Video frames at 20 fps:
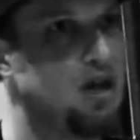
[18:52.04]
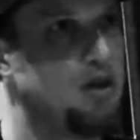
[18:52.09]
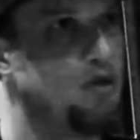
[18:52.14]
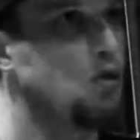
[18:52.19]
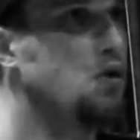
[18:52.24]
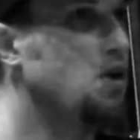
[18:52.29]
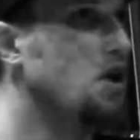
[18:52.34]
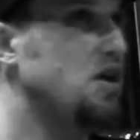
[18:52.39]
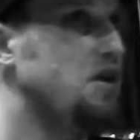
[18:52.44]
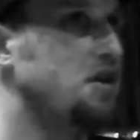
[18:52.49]

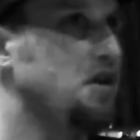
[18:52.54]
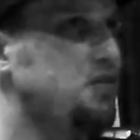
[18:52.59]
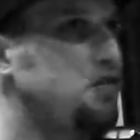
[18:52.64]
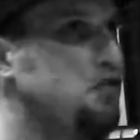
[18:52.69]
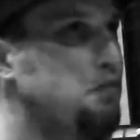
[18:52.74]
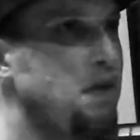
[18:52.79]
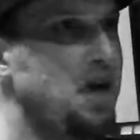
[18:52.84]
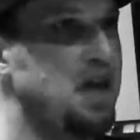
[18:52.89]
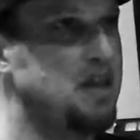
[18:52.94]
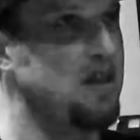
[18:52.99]
you can't
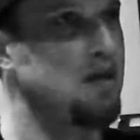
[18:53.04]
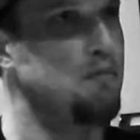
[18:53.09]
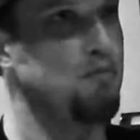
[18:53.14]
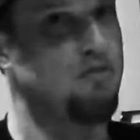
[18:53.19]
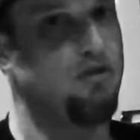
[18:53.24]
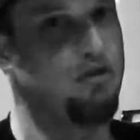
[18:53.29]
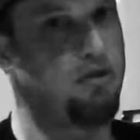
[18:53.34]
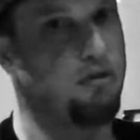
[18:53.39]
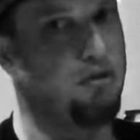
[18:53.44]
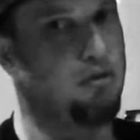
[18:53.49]
expect them
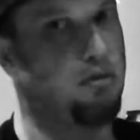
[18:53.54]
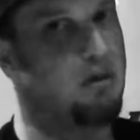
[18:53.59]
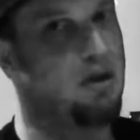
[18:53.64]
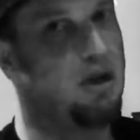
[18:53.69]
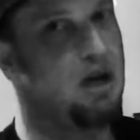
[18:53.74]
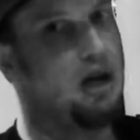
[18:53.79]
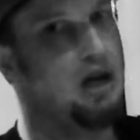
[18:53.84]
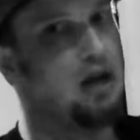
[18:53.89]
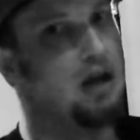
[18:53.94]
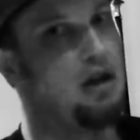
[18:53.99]
to
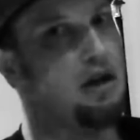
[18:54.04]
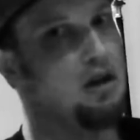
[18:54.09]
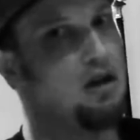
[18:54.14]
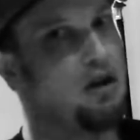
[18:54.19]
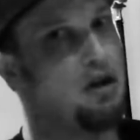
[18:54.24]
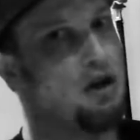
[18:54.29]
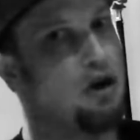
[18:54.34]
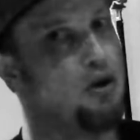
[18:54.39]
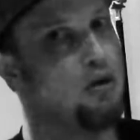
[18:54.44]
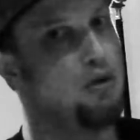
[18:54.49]

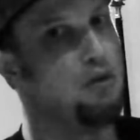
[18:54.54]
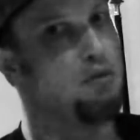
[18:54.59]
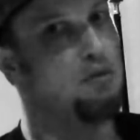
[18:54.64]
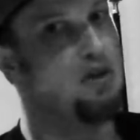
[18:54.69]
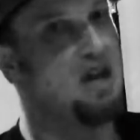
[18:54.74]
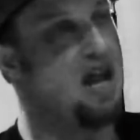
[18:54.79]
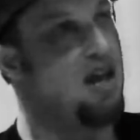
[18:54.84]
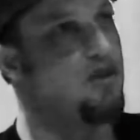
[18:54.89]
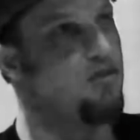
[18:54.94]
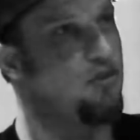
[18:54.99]
know
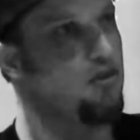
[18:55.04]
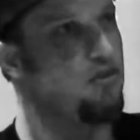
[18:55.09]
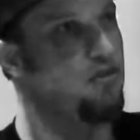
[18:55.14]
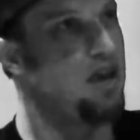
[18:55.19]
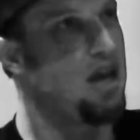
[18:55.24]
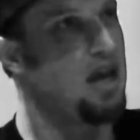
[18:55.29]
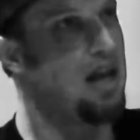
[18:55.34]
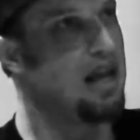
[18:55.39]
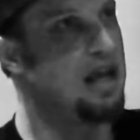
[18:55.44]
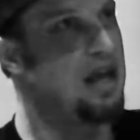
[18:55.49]

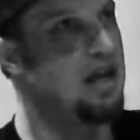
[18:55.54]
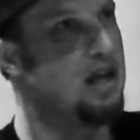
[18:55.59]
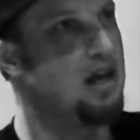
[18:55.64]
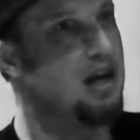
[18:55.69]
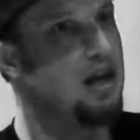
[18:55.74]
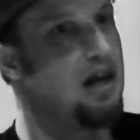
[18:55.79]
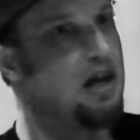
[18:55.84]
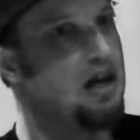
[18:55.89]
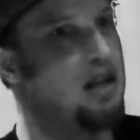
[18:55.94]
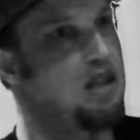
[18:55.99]
necessarily
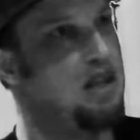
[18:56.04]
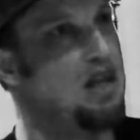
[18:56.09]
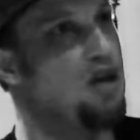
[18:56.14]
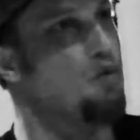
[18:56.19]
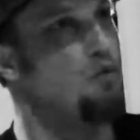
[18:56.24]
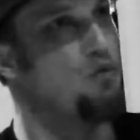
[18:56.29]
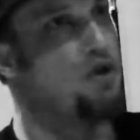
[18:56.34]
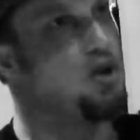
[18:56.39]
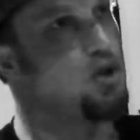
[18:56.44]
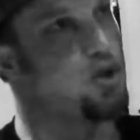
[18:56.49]
the
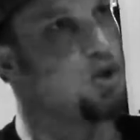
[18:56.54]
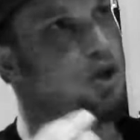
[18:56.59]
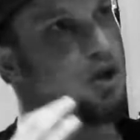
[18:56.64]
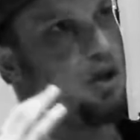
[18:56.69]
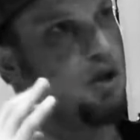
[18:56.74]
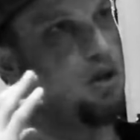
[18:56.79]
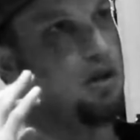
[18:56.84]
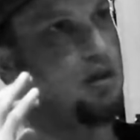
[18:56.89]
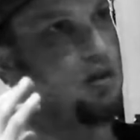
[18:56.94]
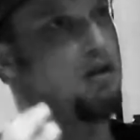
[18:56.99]

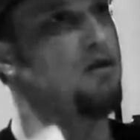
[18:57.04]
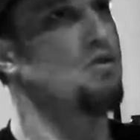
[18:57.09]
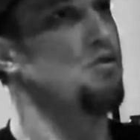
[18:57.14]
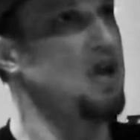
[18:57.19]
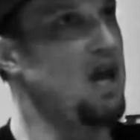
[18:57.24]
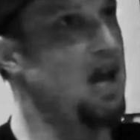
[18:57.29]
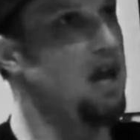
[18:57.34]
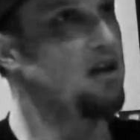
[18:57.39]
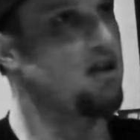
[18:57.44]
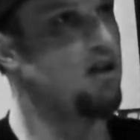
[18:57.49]
original
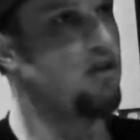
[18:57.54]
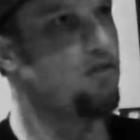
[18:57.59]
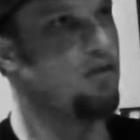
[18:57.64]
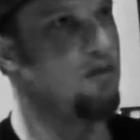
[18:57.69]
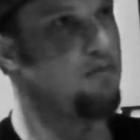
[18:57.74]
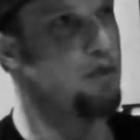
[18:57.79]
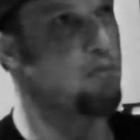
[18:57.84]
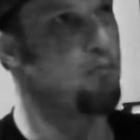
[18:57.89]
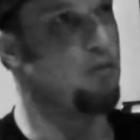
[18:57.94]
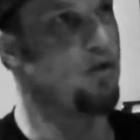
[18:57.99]
creators
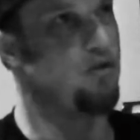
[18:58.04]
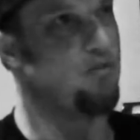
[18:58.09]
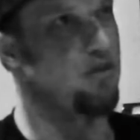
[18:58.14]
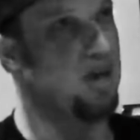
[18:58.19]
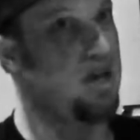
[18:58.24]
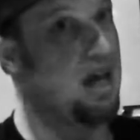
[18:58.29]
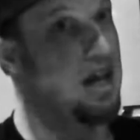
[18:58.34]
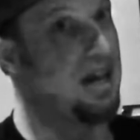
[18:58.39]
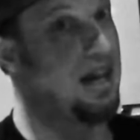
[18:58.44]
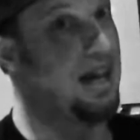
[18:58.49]
of the
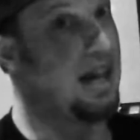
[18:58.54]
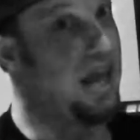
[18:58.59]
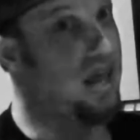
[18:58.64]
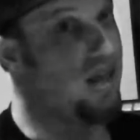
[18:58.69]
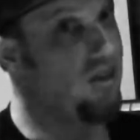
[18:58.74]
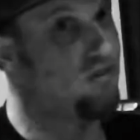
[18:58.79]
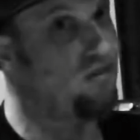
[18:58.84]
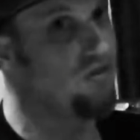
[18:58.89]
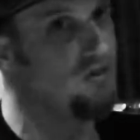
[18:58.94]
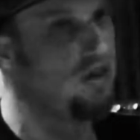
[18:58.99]
music
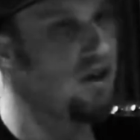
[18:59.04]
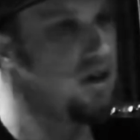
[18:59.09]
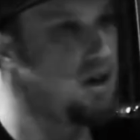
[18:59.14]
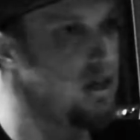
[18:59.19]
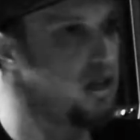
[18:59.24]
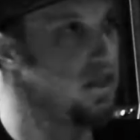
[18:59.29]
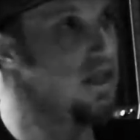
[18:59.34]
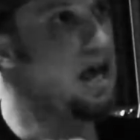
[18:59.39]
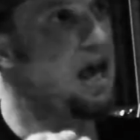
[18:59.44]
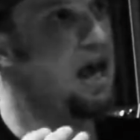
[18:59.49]
unless
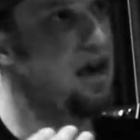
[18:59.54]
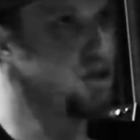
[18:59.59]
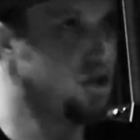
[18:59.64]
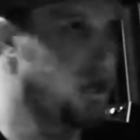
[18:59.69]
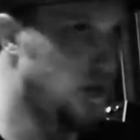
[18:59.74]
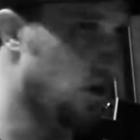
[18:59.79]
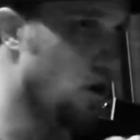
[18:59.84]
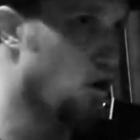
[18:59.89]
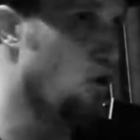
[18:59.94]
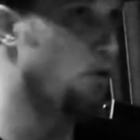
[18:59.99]
they
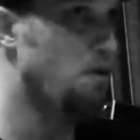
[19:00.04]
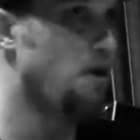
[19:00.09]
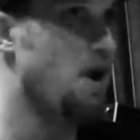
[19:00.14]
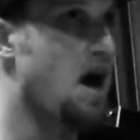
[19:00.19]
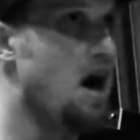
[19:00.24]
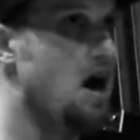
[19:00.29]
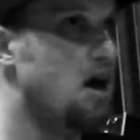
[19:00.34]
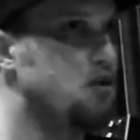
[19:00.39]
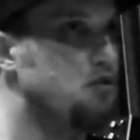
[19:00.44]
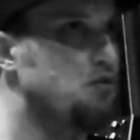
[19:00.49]
actually go
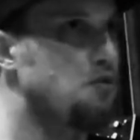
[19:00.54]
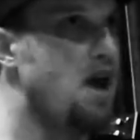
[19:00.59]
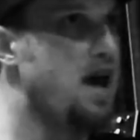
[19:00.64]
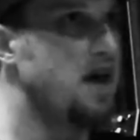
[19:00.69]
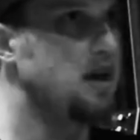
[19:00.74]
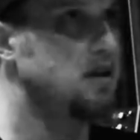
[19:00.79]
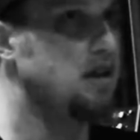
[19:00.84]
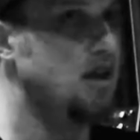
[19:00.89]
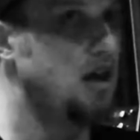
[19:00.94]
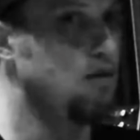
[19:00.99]

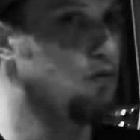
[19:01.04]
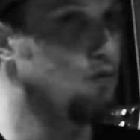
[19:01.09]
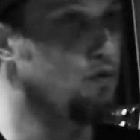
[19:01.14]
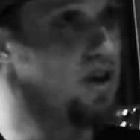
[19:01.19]
outright and